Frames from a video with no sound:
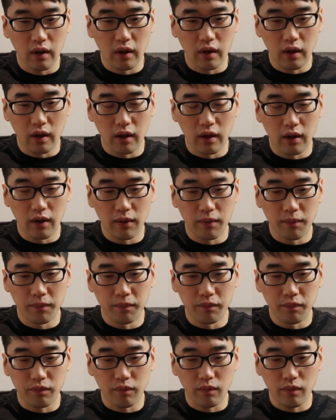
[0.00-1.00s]

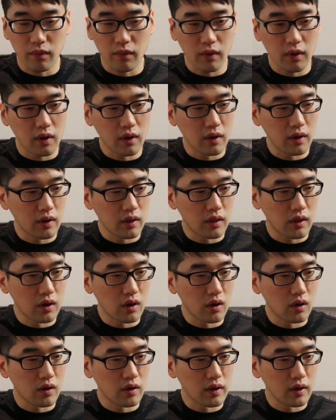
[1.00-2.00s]

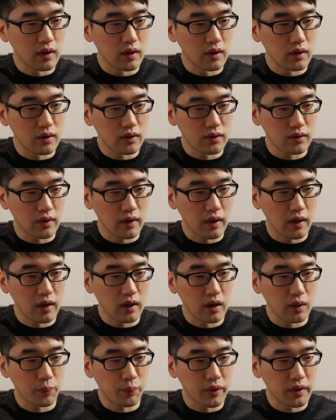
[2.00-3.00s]
There is
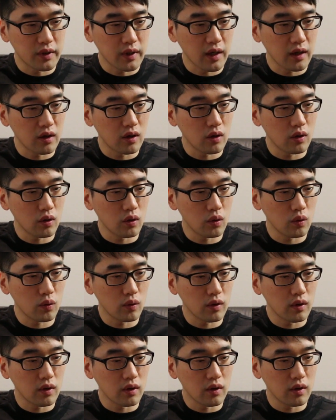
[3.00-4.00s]
a
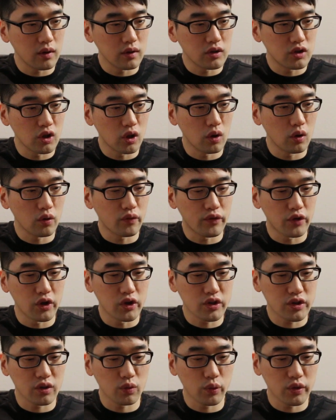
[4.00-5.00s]
potato dough
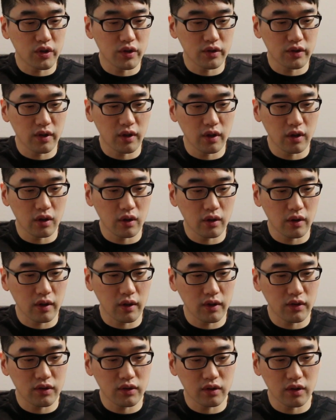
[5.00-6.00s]
version, which is here.
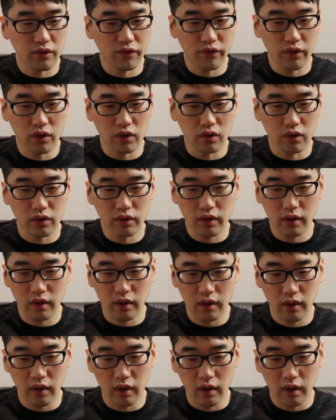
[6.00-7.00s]
This is a filled,
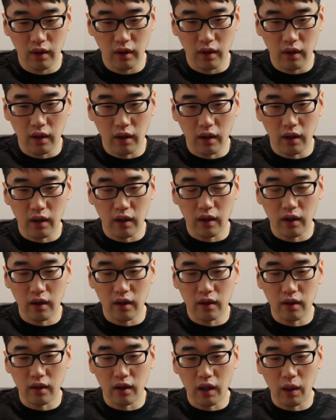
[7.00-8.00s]

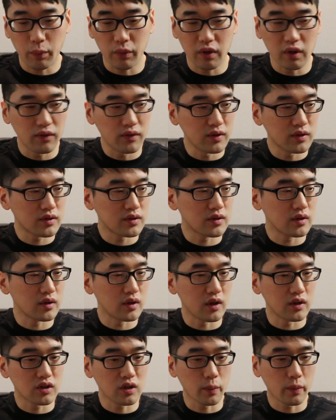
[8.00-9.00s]
and I believe this
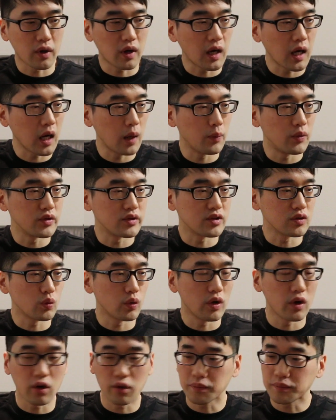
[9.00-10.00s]
some are hybrids as
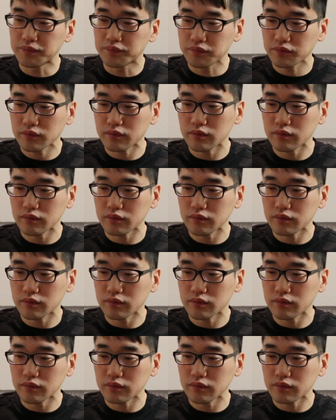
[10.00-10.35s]
well.